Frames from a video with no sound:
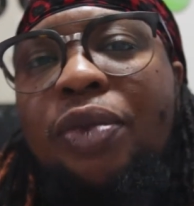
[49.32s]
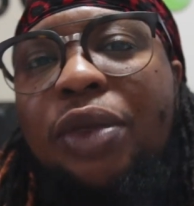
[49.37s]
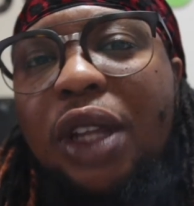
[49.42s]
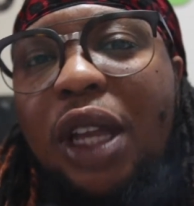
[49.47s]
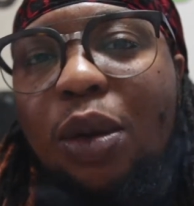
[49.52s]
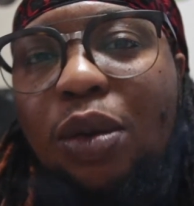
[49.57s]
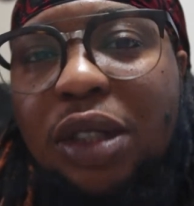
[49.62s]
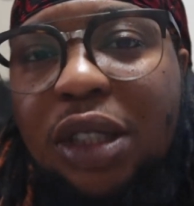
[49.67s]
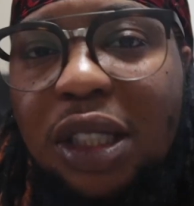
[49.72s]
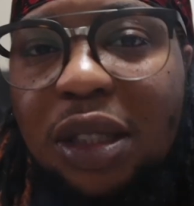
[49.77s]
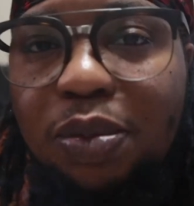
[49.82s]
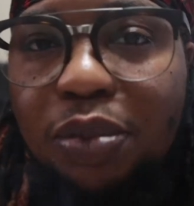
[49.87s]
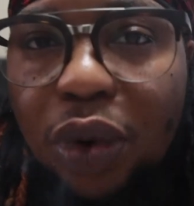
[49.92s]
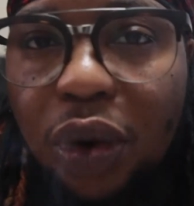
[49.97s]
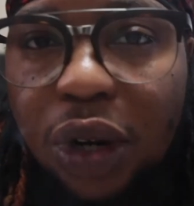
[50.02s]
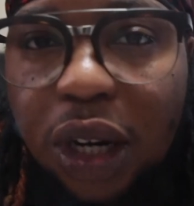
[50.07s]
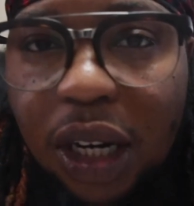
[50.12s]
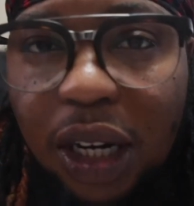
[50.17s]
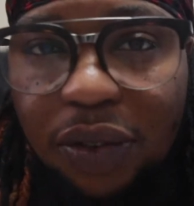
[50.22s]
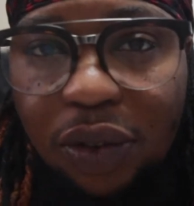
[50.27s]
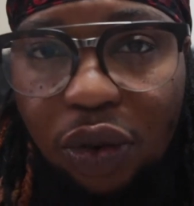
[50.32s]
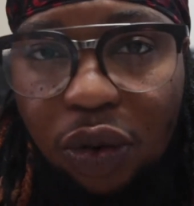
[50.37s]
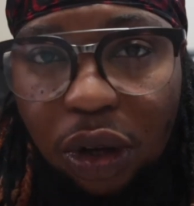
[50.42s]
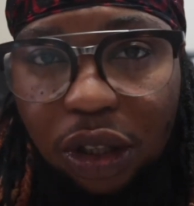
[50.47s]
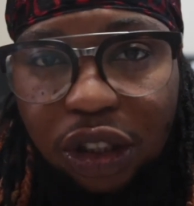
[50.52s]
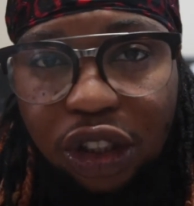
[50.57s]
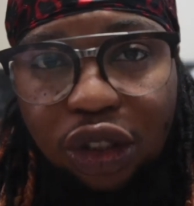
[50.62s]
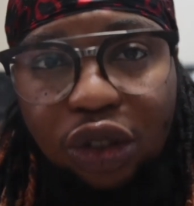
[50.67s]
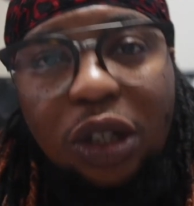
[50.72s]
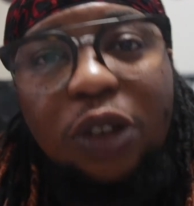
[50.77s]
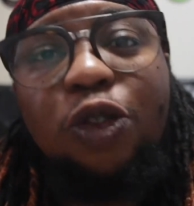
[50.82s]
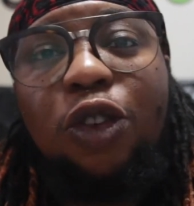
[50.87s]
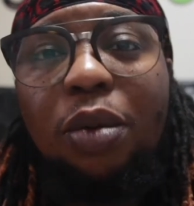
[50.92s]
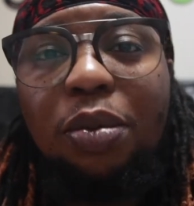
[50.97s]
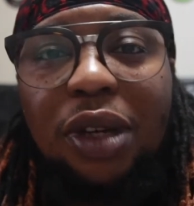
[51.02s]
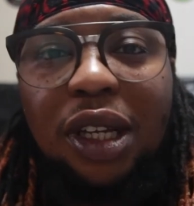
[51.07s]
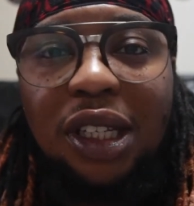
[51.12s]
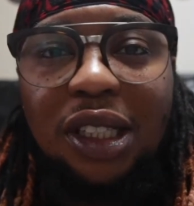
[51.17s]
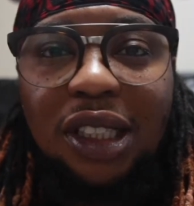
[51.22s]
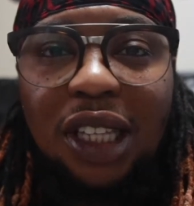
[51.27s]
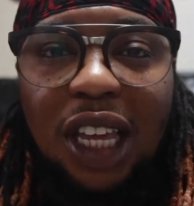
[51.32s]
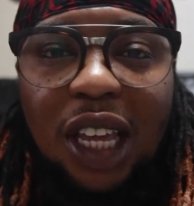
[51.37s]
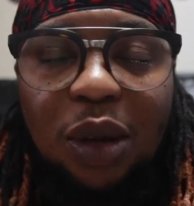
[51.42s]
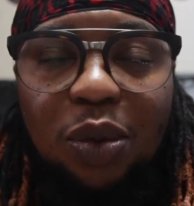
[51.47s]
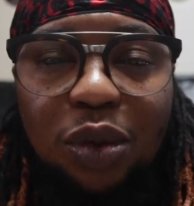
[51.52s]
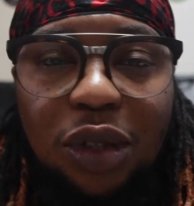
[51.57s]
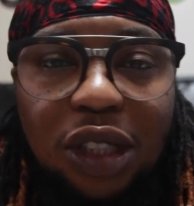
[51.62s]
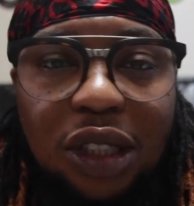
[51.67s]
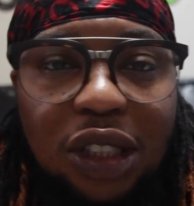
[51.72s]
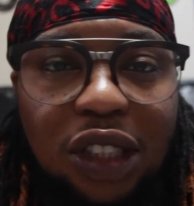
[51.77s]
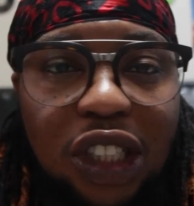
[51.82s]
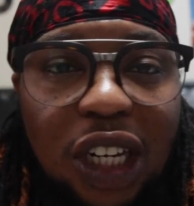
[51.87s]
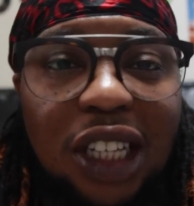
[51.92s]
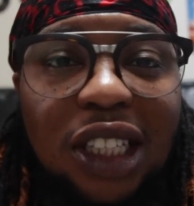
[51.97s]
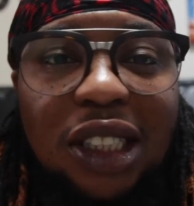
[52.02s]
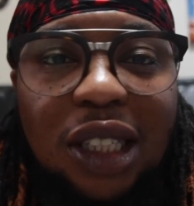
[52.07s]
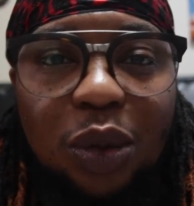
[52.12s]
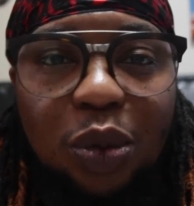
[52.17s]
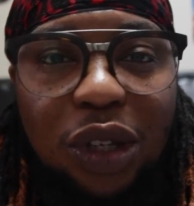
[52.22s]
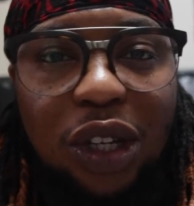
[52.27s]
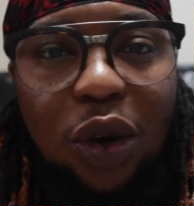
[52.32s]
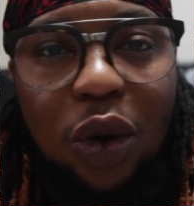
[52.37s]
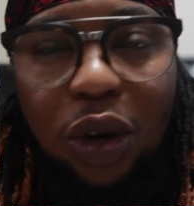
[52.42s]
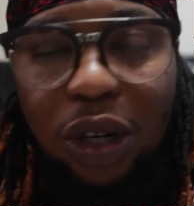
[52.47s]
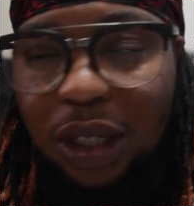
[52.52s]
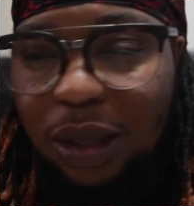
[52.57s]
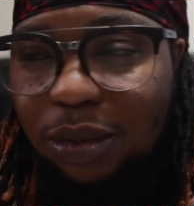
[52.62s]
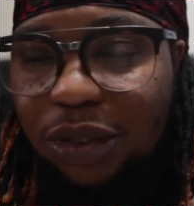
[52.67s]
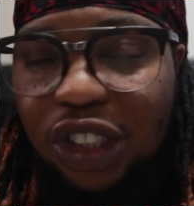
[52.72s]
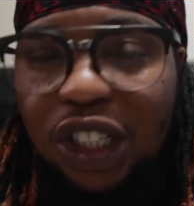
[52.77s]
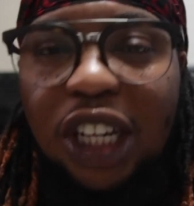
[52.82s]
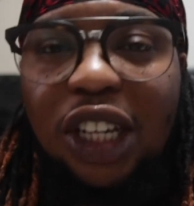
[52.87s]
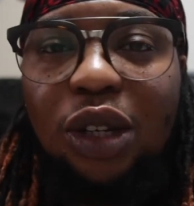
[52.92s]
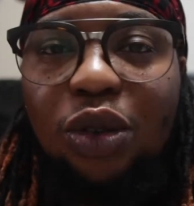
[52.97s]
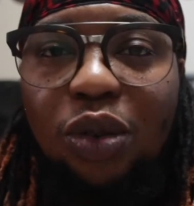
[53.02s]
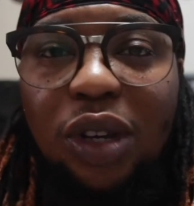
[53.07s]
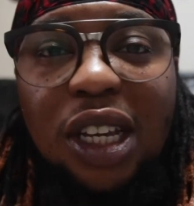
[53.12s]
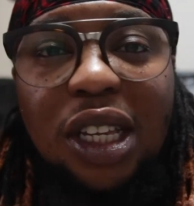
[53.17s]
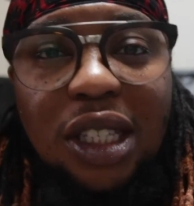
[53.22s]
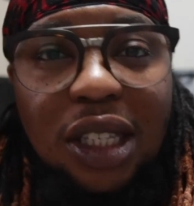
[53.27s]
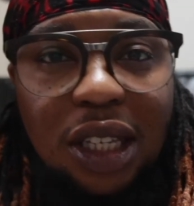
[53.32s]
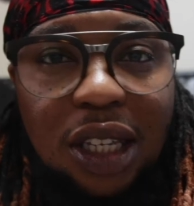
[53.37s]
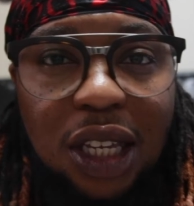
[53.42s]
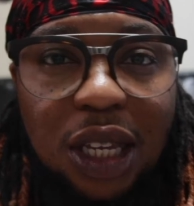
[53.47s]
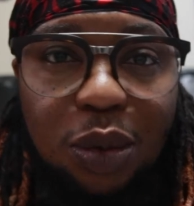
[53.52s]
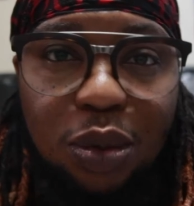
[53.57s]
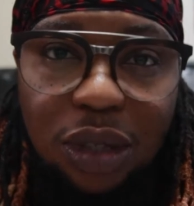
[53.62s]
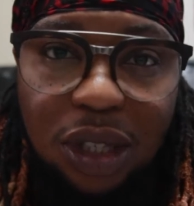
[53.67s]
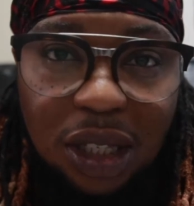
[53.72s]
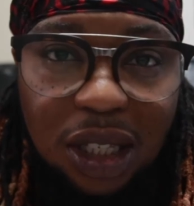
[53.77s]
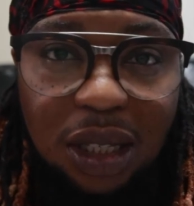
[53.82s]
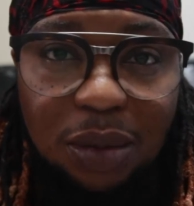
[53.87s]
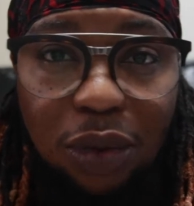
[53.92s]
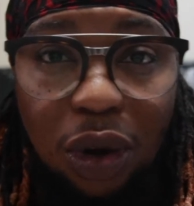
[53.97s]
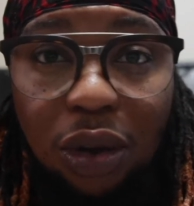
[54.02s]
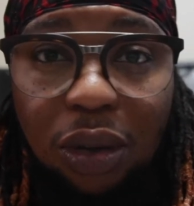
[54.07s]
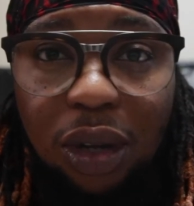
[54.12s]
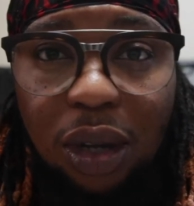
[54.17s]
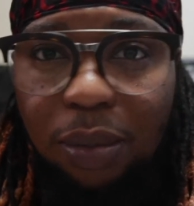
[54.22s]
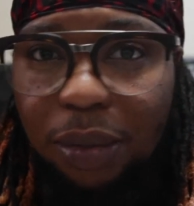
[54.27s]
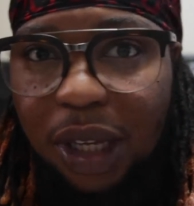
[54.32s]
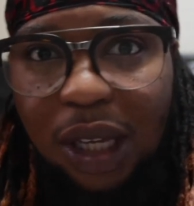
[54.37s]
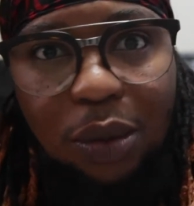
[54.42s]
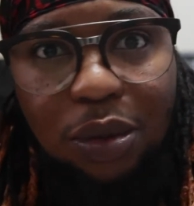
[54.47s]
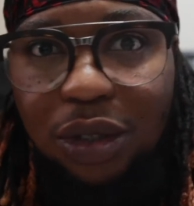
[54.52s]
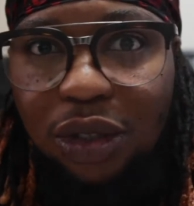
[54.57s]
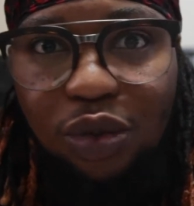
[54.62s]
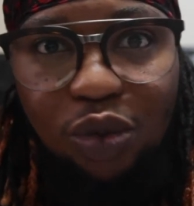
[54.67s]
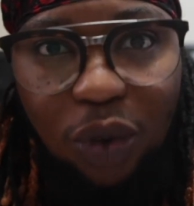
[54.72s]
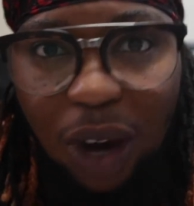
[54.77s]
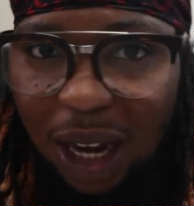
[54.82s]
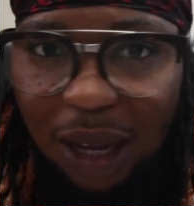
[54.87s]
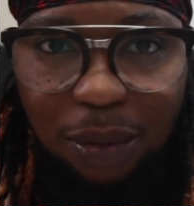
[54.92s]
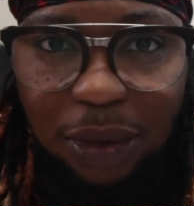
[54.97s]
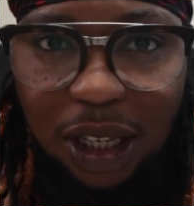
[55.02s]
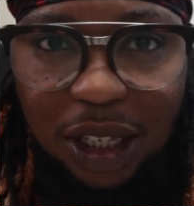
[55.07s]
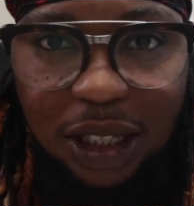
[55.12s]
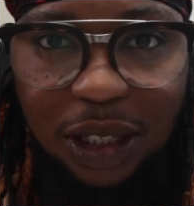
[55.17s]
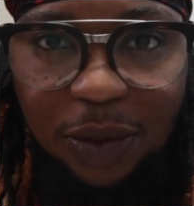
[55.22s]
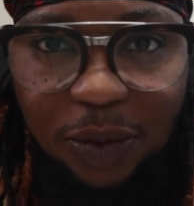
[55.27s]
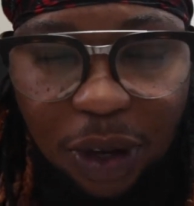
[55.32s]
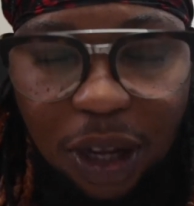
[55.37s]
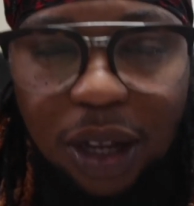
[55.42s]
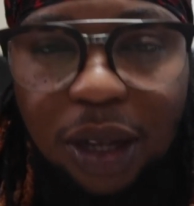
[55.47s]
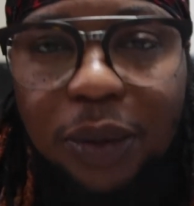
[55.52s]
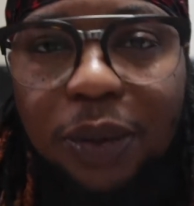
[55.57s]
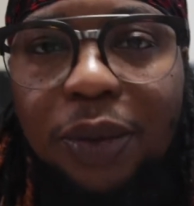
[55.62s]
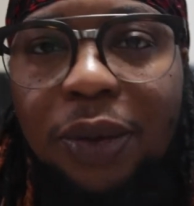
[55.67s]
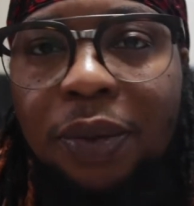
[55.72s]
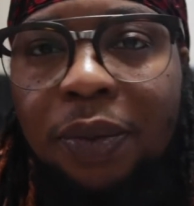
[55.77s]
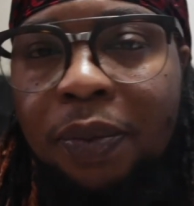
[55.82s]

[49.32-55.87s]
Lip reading: it was this boy that lived across the street from me. His name was Jason. We called him Jay Greasy. He was a smoker, but he was grimy as fuck.